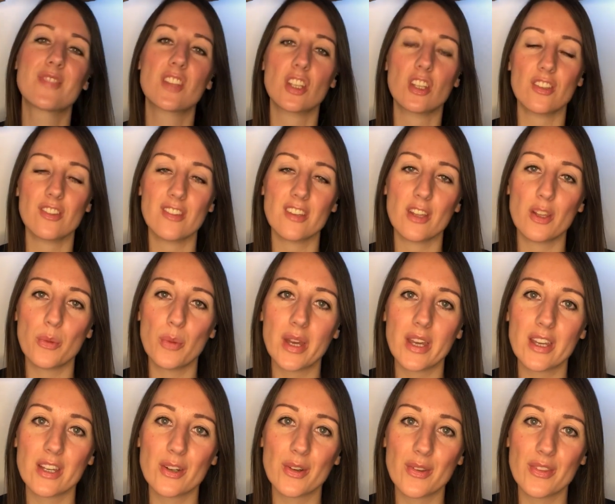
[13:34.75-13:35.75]
You can tell why
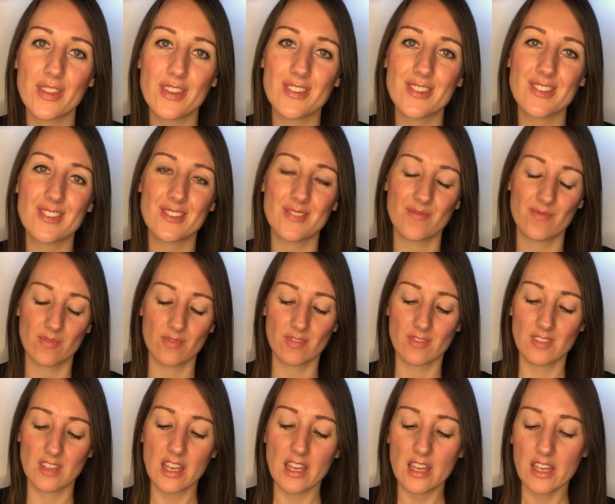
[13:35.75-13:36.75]
I got
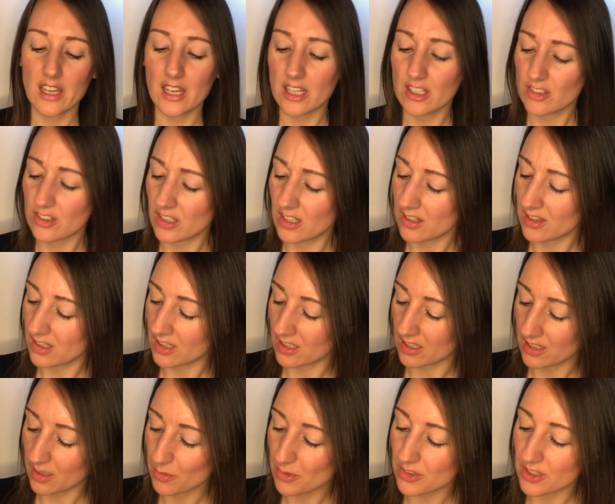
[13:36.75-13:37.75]
this. I actually
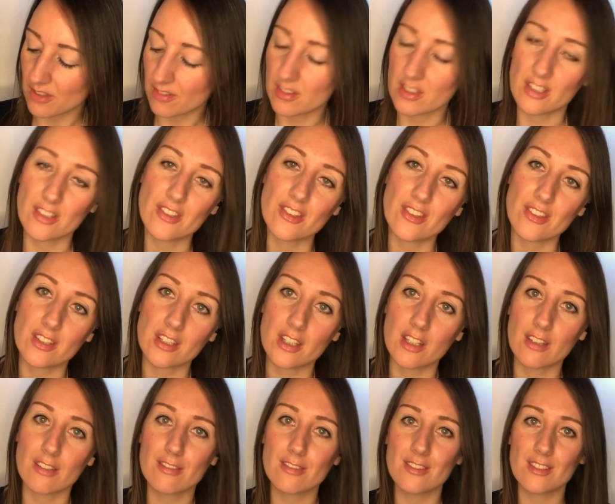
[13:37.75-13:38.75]
think I was given this as a
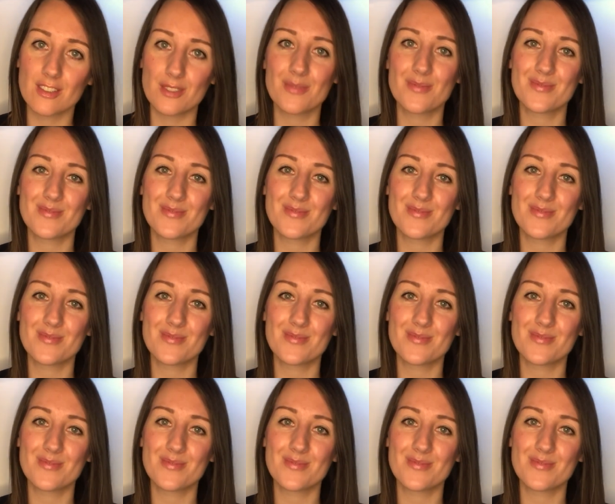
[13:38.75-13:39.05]
gift.